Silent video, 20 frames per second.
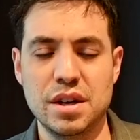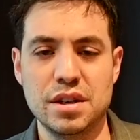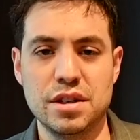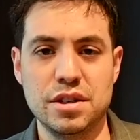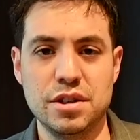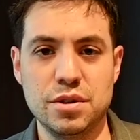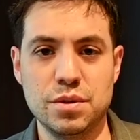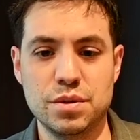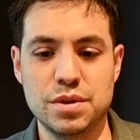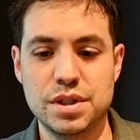
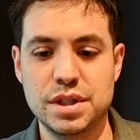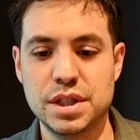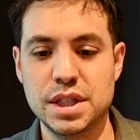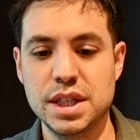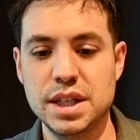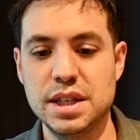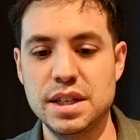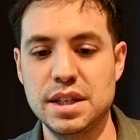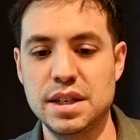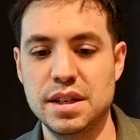Do you
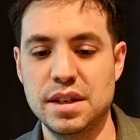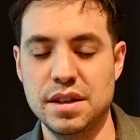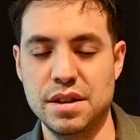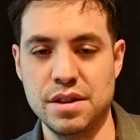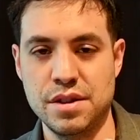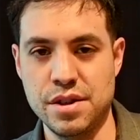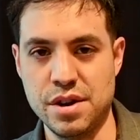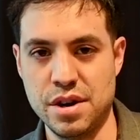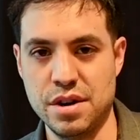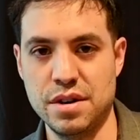see
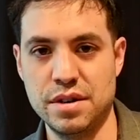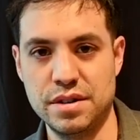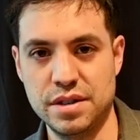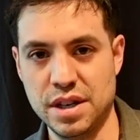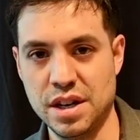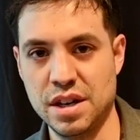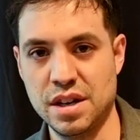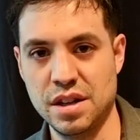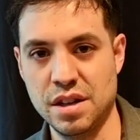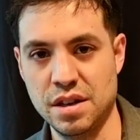their
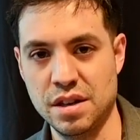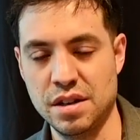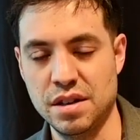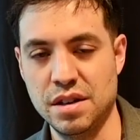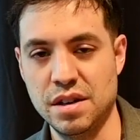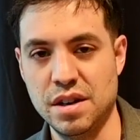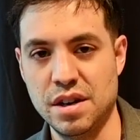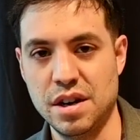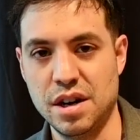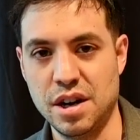side of the
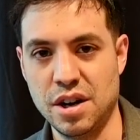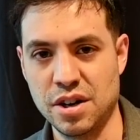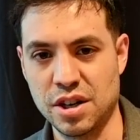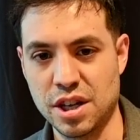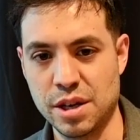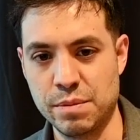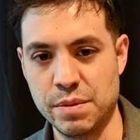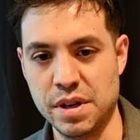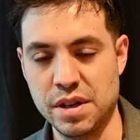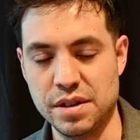
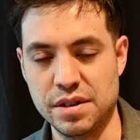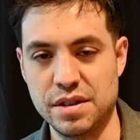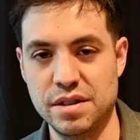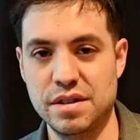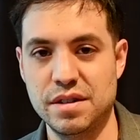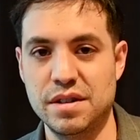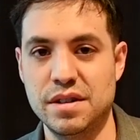argument